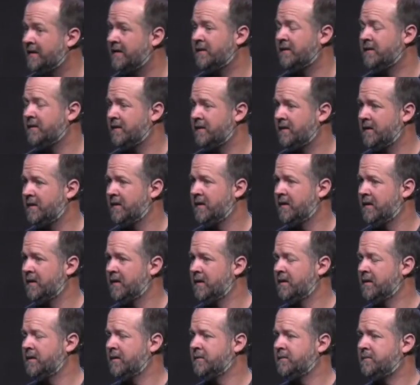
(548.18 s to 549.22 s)

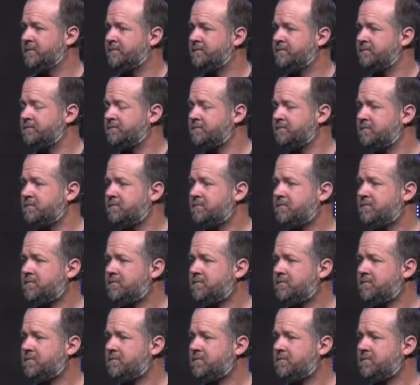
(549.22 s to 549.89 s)
(silence)